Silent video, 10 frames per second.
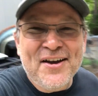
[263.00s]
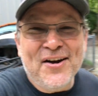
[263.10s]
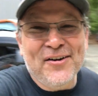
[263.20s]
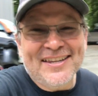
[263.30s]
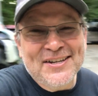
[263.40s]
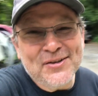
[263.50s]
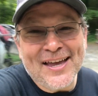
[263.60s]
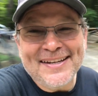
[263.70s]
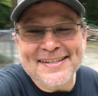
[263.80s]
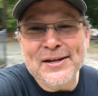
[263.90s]
Alright, so
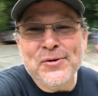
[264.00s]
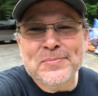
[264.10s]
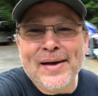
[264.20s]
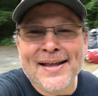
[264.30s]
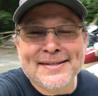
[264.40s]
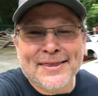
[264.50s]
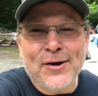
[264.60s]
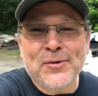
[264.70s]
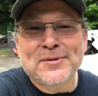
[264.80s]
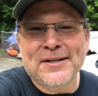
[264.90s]
that didn't go as bad as I
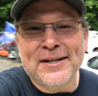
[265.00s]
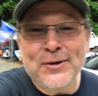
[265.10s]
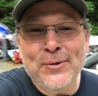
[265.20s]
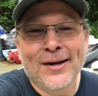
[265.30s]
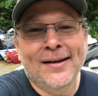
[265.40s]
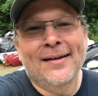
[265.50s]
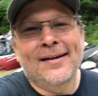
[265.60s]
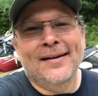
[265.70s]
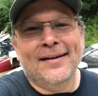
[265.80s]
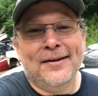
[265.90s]
thought it was going to go.
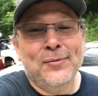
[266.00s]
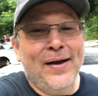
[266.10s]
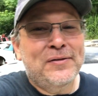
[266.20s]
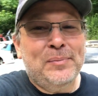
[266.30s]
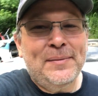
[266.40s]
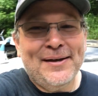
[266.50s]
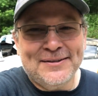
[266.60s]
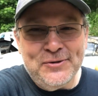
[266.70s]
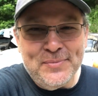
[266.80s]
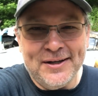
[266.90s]
I don't have to bleep out
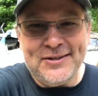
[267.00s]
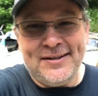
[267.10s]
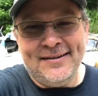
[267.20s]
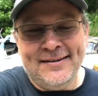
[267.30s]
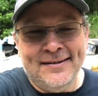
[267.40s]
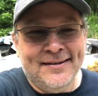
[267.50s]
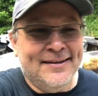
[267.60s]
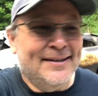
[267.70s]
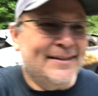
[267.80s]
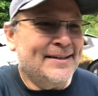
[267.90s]
too much.
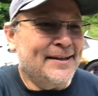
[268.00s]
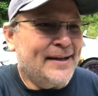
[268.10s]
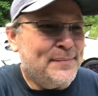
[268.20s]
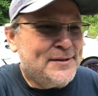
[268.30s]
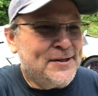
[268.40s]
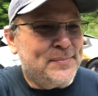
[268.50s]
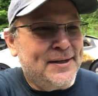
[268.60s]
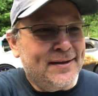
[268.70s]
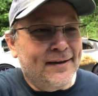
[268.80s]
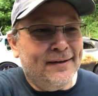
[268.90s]
I'm just going to
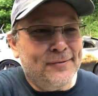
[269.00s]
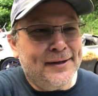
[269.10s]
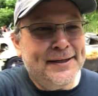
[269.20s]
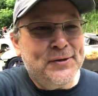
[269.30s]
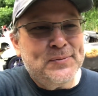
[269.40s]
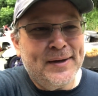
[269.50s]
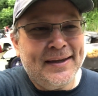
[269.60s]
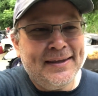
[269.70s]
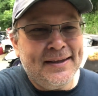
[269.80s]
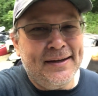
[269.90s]
be, while he goes
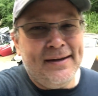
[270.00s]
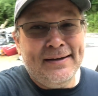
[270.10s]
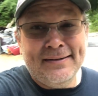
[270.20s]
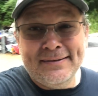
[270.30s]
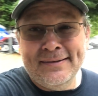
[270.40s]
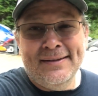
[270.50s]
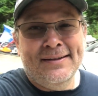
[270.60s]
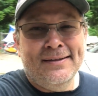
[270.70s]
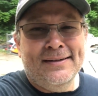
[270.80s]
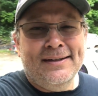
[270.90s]
back in there,
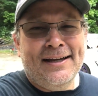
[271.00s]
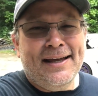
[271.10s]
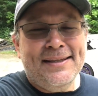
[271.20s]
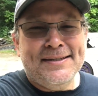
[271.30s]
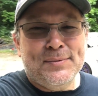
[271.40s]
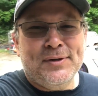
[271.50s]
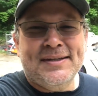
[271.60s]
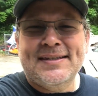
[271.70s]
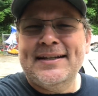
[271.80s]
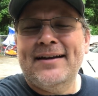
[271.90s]
I think I'm just going to
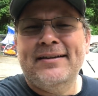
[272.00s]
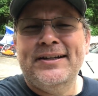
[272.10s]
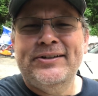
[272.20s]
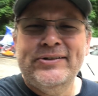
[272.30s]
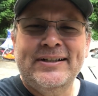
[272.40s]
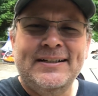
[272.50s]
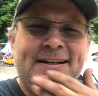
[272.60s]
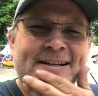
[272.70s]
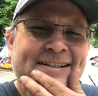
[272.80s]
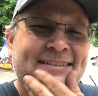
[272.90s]
sit out here and
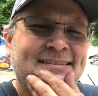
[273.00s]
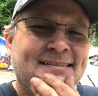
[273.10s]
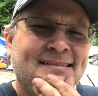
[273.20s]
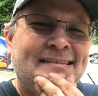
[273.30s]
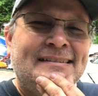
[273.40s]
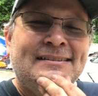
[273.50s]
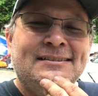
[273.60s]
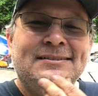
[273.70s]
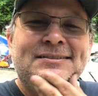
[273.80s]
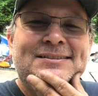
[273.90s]

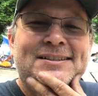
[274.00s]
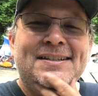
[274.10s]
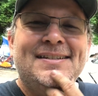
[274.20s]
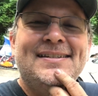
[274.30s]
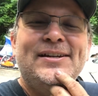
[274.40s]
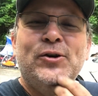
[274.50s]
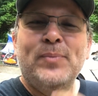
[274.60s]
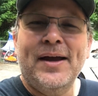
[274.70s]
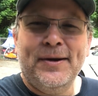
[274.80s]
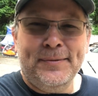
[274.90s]
just stare at
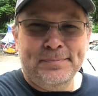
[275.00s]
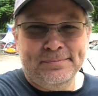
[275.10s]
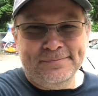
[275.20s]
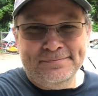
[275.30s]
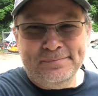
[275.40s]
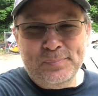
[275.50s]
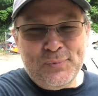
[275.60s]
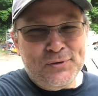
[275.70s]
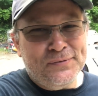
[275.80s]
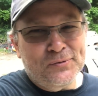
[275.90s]
my
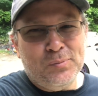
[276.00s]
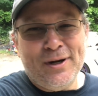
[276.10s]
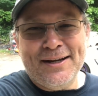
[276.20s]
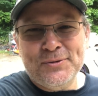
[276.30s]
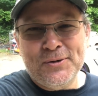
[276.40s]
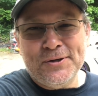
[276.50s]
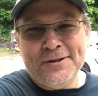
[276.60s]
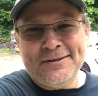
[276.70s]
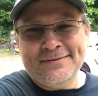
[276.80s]
beautiful brand new car.